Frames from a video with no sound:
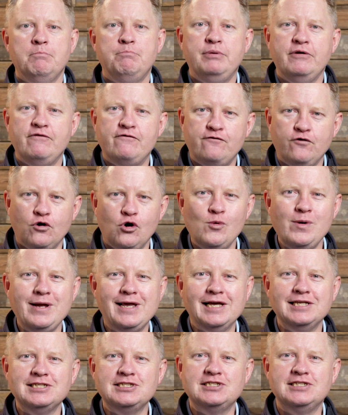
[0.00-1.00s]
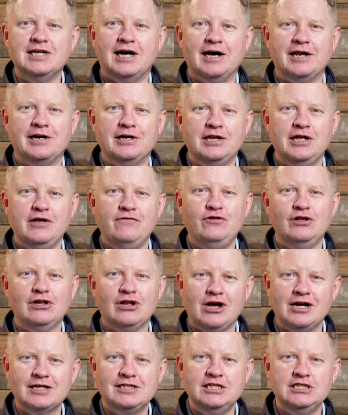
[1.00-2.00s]
Before we get started, if you
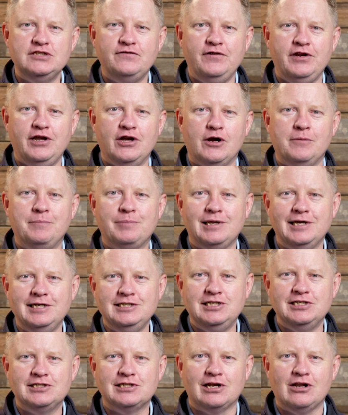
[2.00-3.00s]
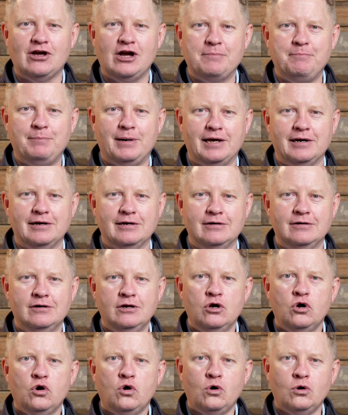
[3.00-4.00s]
like this video, please hit the like button.
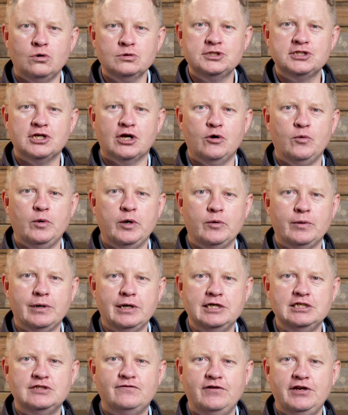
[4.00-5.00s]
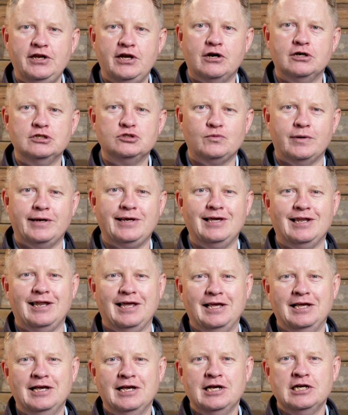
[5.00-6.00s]
Also, we release videos
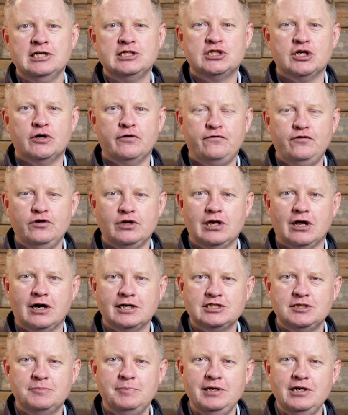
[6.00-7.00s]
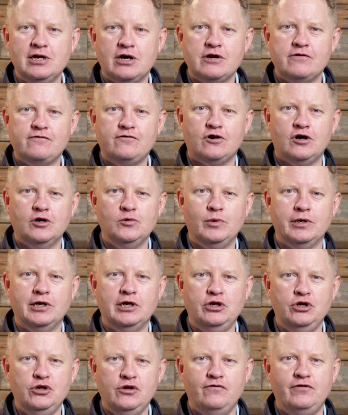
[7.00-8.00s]
regularly, so if you'd like to be notified when a
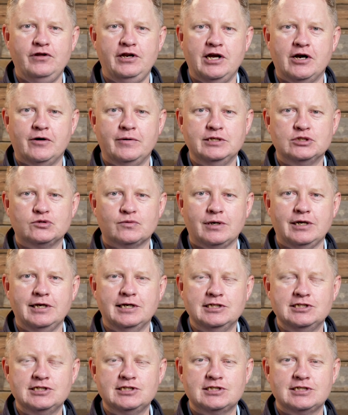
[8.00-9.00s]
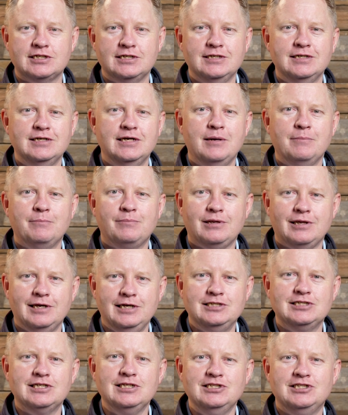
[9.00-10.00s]
new video is released,
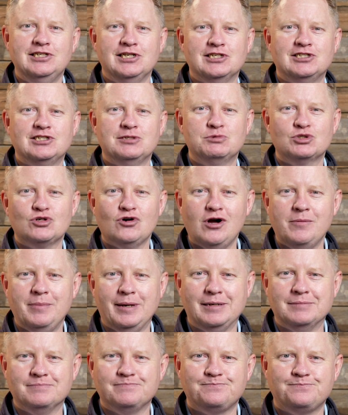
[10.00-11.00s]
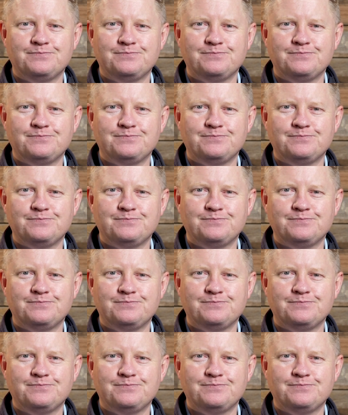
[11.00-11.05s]
please consider subscribing.